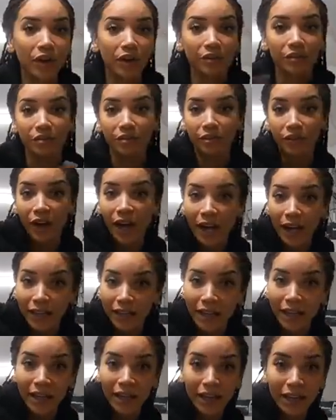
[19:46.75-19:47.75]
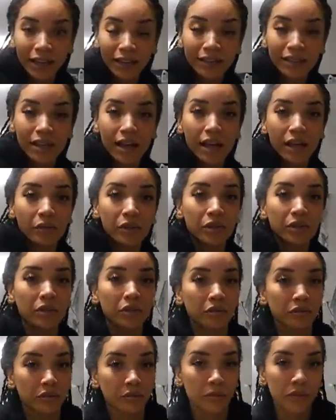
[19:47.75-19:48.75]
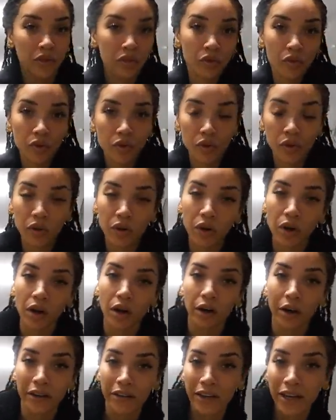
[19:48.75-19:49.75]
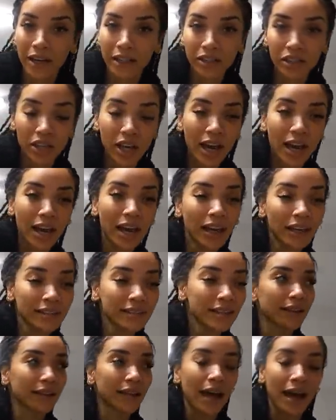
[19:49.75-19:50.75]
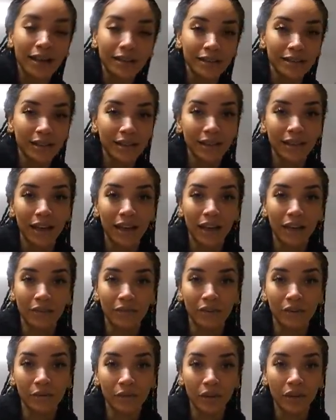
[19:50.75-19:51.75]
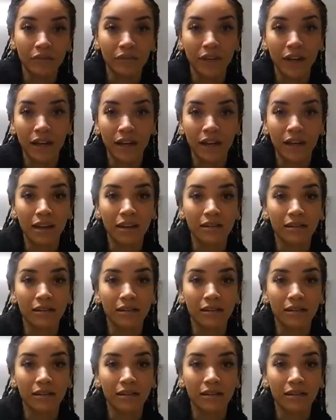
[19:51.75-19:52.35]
on Fridays. I was home from school, all that jazz. Last thing that I filmed on Friday